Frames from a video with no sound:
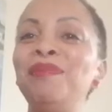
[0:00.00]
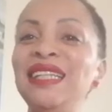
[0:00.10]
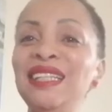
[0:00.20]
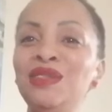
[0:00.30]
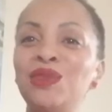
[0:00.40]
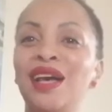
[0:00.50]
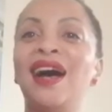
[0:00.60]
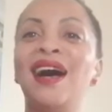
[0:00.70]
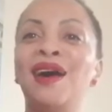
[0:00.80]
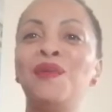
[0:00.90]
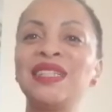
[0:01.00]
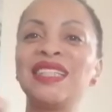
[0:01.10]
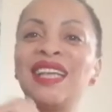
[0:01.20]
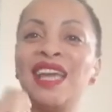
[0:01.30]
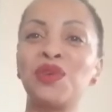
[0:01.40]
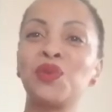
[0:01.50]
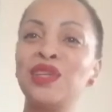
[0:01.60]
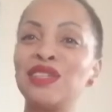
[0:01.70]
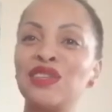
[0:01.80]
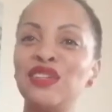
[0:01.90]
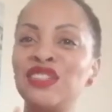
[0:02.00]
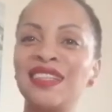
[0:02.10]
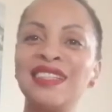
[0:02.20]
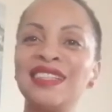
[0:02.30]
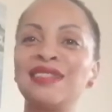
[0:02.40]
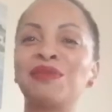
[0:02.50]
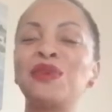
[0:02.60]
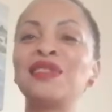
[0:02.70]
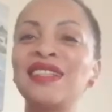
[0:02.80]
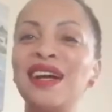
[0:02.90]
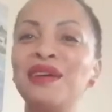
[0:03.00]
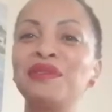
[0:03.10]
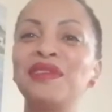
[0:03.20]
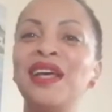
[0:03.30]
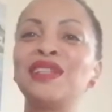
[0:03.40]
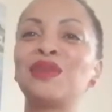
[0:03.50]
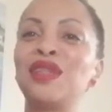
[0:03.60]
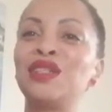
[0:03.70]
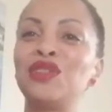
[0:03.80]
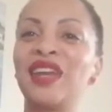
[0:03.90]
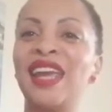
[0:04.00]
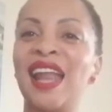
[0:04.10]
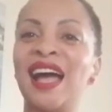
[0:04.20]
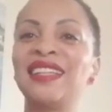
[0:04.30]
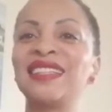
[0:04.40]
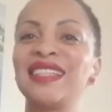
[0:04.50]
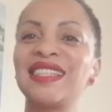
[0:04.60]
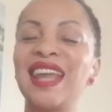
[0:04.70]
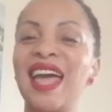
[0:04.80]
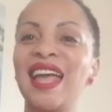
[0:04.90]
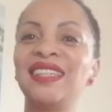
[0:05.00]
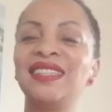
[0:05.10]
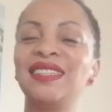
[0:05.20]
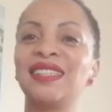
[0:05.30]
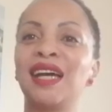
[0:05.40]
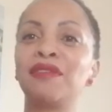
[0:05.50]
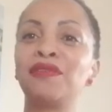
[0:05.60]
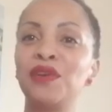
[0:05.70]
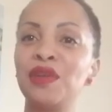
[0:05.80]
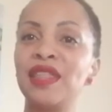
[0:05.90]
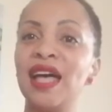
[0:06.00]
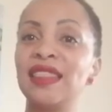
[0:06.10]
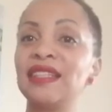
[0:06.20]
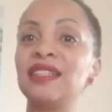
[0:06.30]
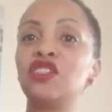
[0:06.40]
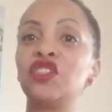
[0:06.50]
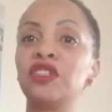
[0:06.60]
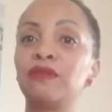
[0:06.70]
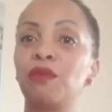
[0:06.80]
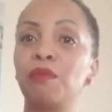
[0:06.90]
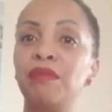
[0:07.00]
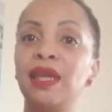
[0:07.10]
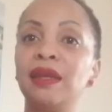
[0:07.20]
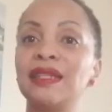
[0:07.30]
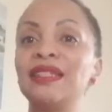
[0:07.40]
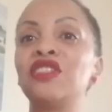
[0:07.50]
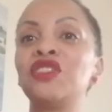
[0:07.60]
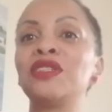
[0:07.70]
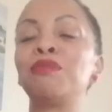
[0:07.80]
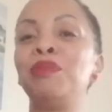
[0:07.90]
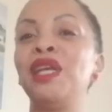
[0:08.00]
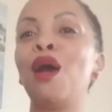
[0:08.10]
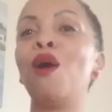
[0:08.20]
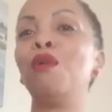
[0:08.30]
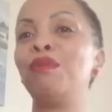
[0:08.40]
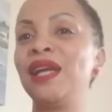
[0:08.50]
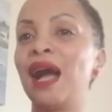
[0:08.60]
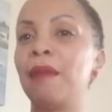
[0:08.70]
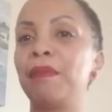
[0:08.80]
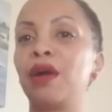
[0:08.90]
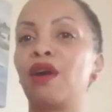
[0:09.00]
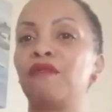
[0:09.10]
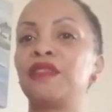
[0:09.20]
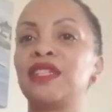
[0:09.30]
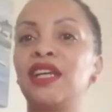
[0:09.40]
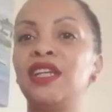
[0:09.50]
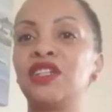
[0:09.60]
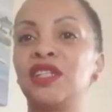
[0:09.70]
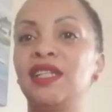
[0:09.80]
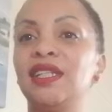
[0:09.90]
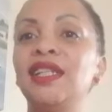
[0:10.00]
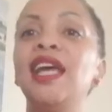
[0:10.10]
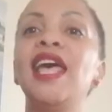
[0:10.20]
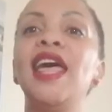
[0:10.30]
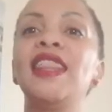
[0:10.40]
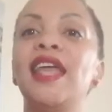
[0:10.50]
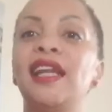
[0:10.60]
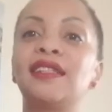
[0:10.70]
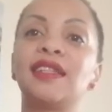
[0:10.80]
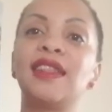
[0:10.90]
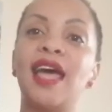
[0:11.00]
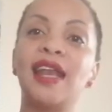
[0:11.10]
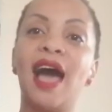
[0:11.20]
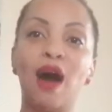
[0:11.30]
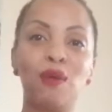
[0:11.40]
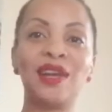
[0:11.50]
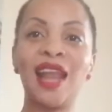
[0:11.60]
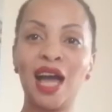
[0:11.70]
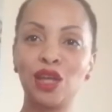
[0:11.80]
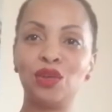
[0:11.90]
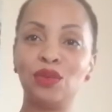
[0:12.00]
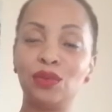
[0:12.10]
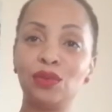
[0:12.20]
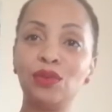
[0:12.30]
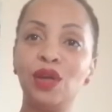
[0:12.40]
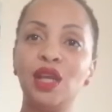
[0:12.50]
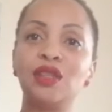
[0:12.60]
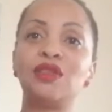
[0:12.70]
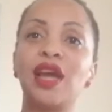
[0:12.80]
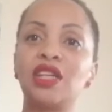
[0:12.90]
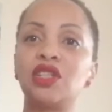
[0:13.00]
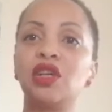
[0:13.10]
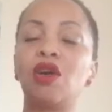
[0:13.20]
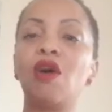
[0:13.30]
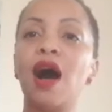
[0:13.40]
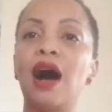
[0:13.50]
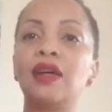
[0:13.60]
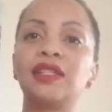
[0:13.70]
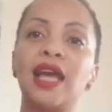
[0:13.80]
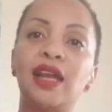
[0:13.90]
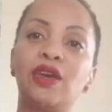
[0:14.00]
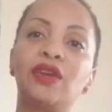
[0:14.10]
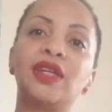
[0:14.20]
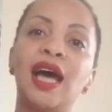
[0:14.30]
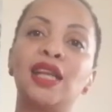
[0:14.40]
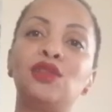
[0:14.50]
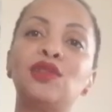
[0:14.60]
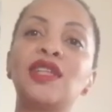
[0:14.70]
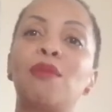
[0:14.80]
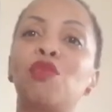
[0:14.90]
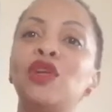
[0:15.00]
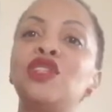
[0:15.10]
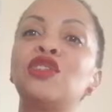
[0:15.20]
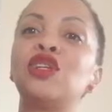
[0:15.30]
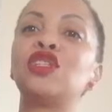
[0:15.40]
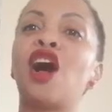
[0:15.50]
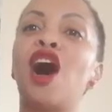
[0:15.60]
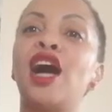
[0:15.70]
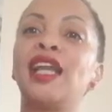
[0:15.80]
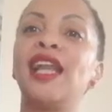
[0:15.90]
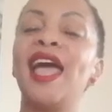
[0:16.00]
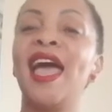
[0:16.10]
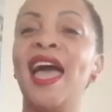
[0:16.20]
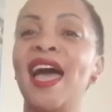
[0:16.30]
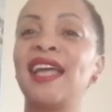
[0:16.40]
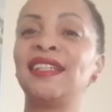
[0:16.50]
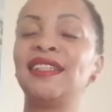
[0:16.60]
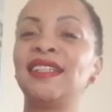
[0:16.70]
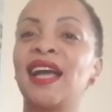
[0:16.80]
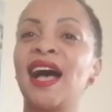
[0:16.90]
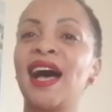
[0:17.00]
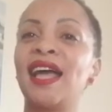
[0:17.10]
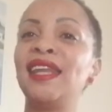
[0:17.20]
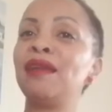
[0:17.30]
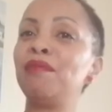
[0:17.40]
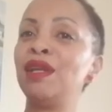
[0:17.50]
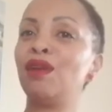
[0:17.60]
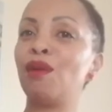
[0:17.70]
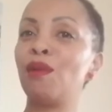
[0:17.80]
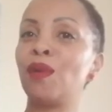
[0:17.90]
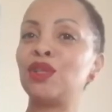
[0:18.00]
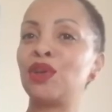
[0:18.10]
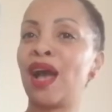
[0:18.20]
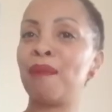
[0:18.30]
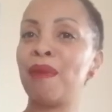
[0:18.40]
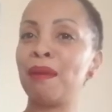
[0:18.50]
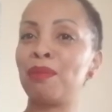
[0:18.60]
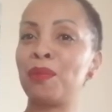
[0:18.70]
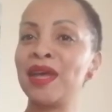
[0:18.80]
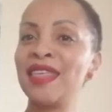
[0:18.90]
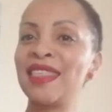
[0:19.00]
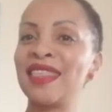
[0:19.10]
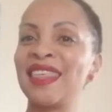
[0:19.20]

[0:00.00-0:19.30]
Please, once again, research this for yourself so that you can understand further. This is just for me. This is just me opening up a conversation that then I would like you to actually go out and do some research on, and let me know what you come up with.